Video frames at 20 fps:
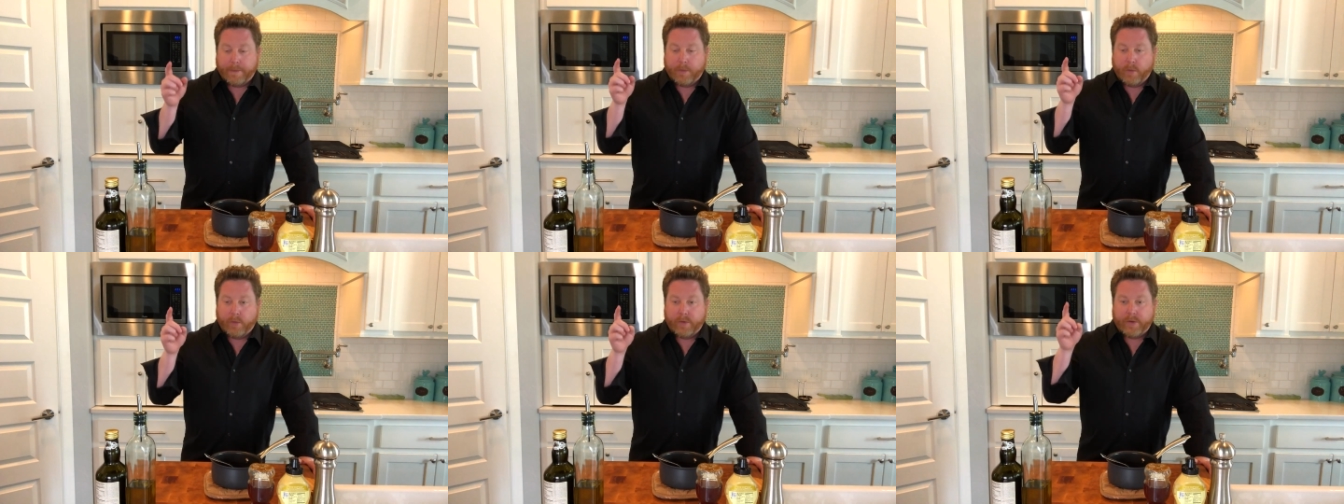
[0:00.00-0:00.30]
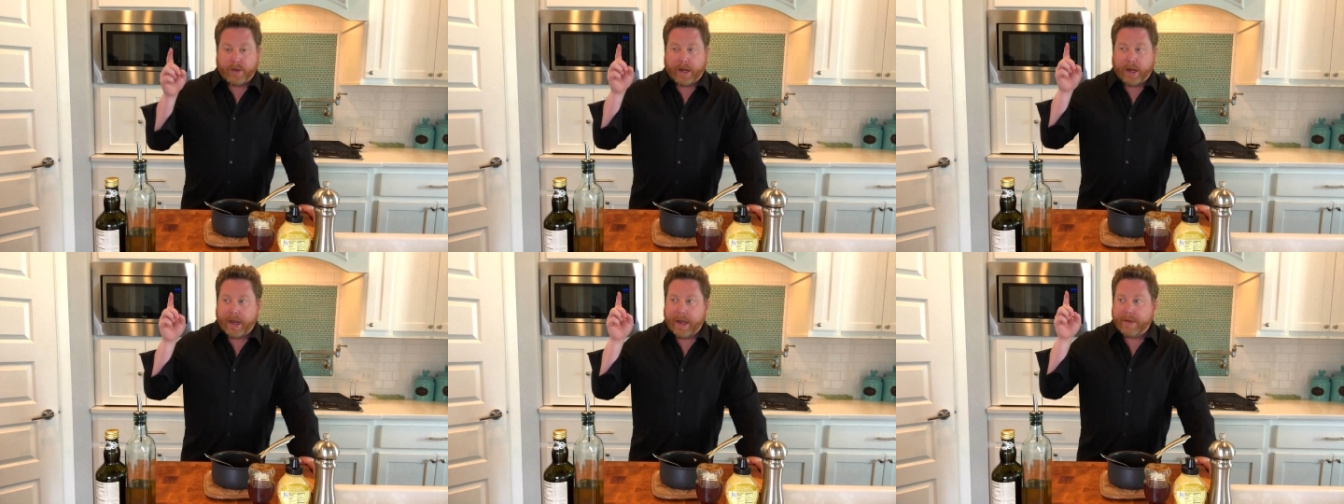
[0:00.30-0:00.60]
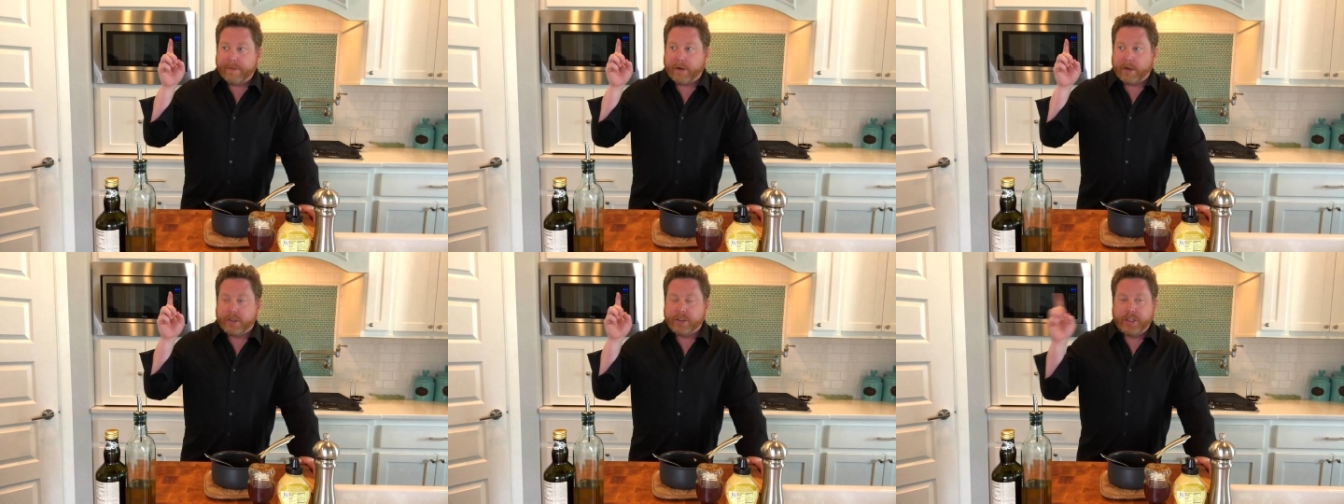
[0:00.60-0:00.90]
We're gonna
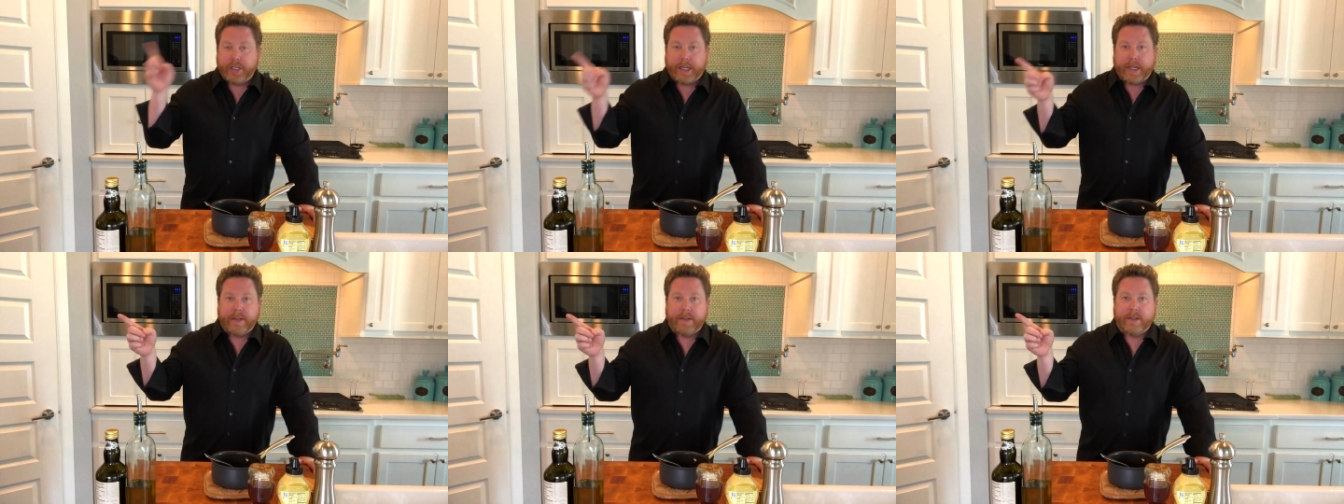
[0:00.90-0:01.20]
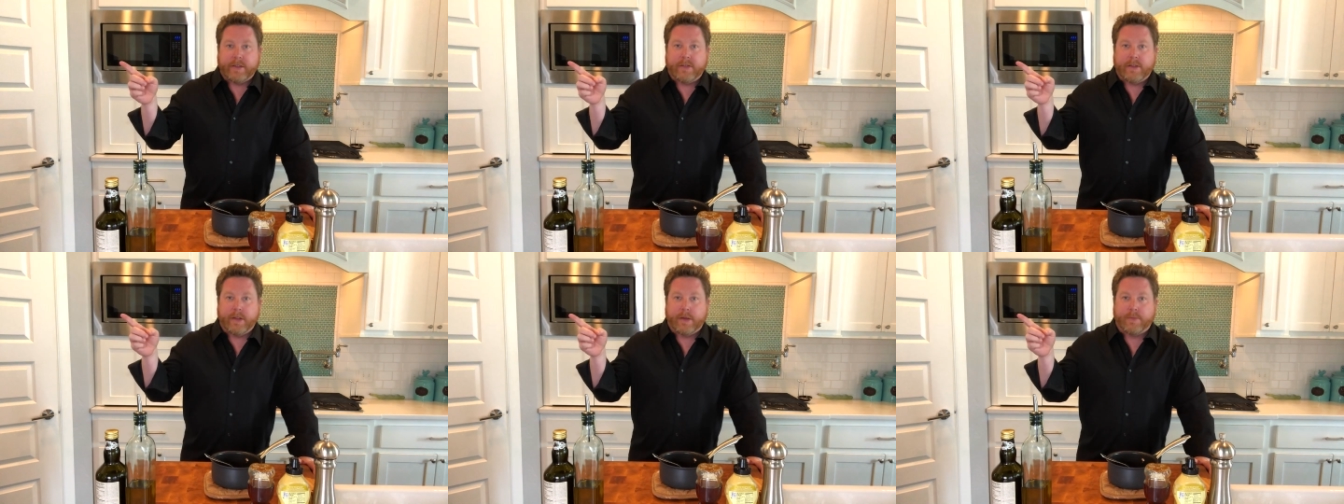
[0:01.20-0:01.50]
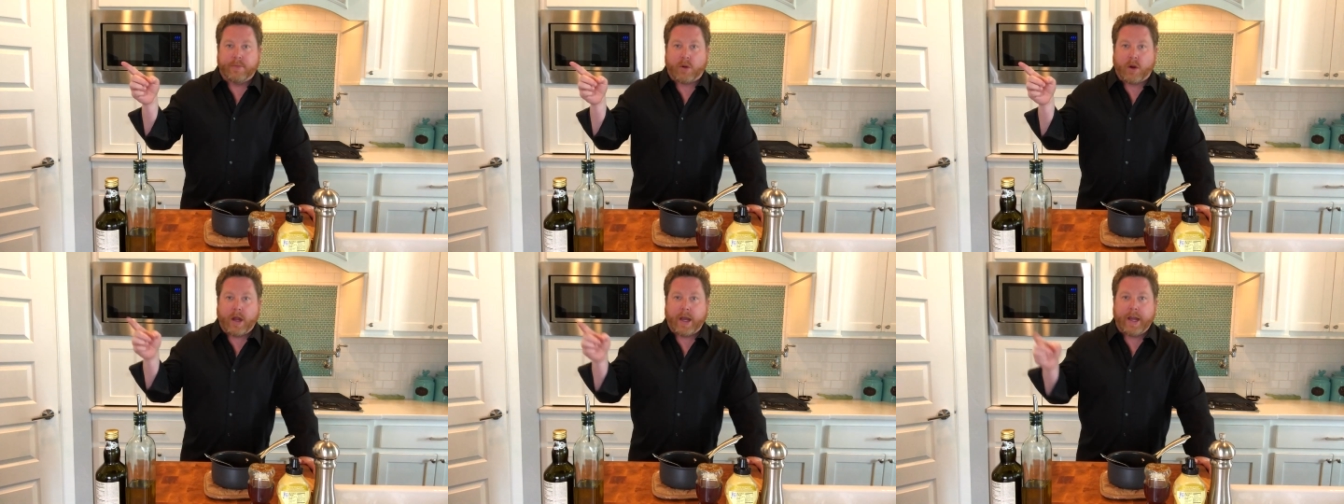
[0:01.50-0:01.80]
have our chicken that's in the
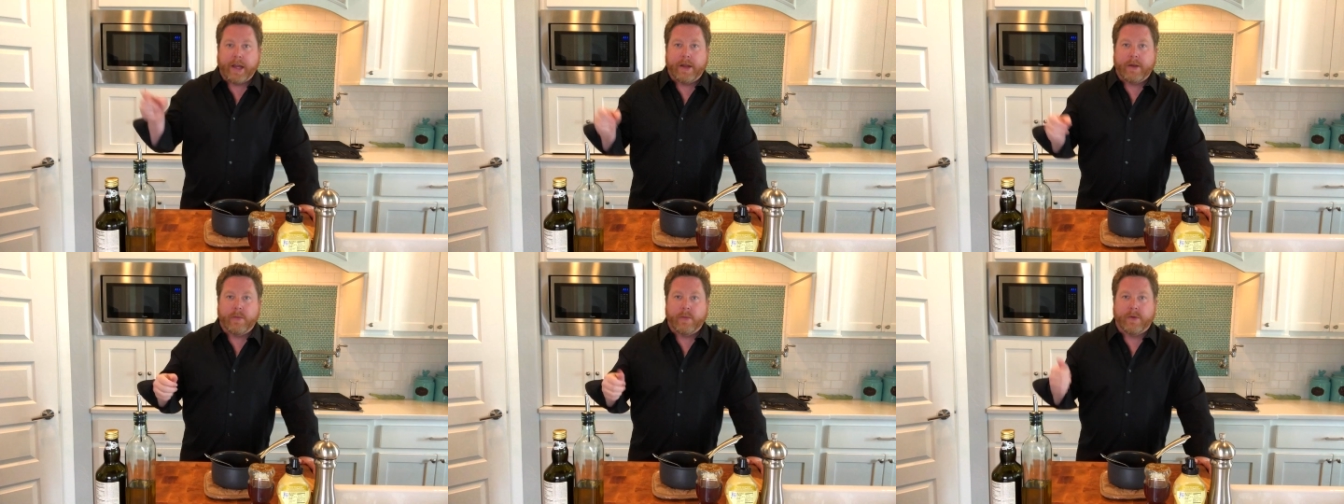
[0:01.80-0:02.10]
brine.